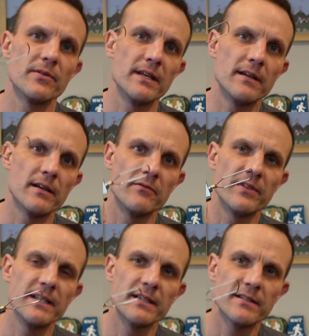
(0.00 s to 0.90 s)
the
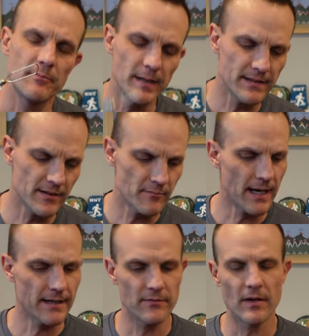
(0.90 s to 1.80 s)
convenience and peace of
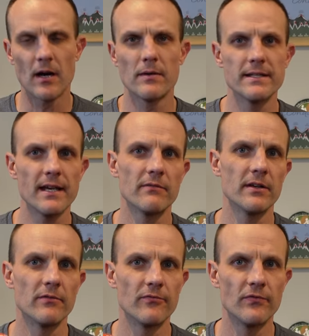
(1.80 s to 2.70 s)
mind of always
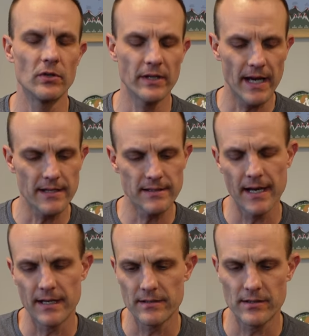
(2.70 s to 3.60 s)
having a full gas
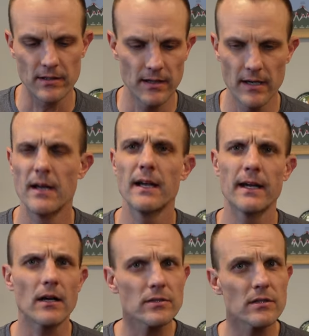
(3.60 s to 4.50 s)
canister,
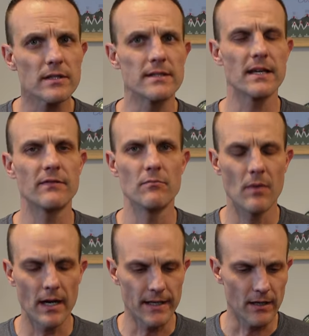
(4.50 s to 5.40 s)
it also could save you
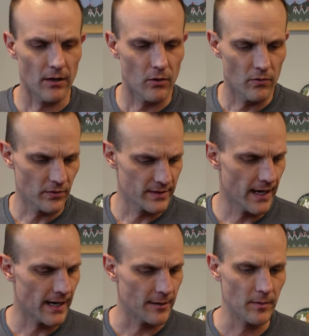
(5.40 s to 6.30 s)
money over
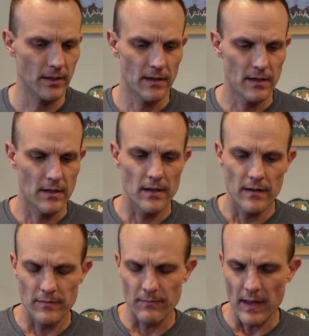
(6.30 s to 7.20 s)
time.
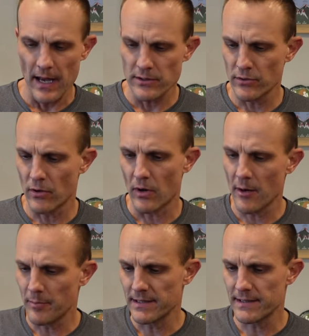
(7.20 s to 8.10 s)
As you go
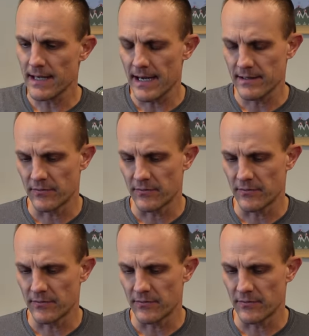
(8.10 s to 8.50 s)
up in size